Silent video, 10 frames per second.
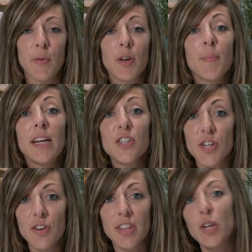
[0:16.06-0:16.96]
then we want to make
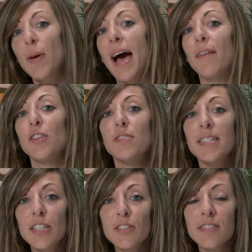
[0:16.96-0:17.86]
sure that you have your
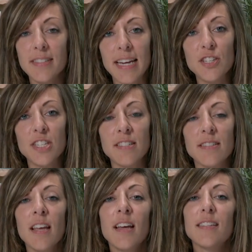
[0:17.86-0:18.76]
deal
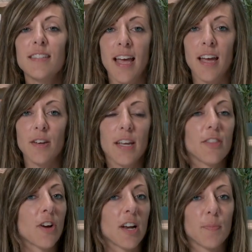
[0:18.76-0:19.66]
stages set
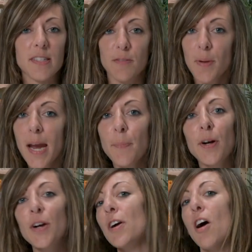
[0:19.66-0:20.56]
either on a piece of
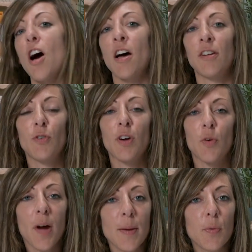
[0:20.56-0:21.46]
paper on or on
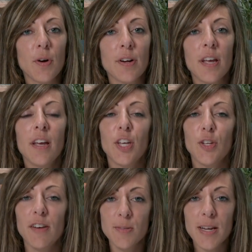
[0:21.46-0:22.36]
a whiteboard.
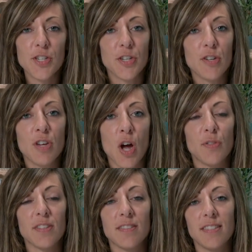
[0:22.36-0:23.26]
You have to make sure you
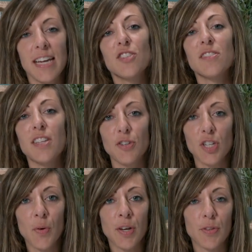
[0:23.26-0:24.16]
know the stages that you're
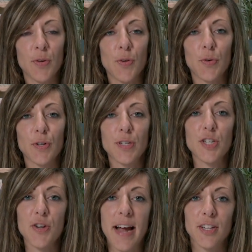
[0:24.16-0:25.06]
going through in order to
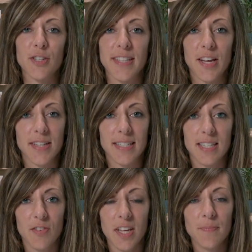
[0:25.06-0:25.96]
track your sales
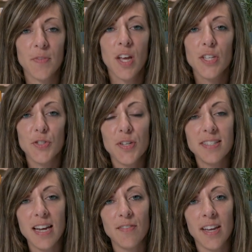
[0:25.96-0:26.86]
activity. So
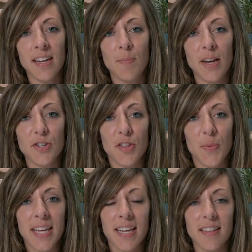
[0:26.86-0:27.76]
let's dive in and make sure that
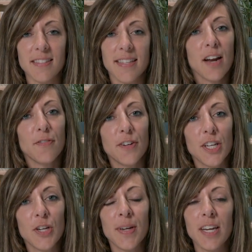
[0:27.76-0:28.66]
we can get this set up for
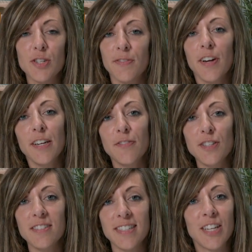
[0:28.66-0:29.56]
you and get your very
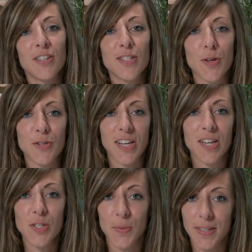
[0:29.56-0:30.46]
first deal
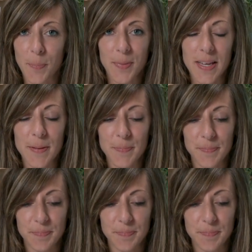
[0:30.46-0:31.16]
associated to a company.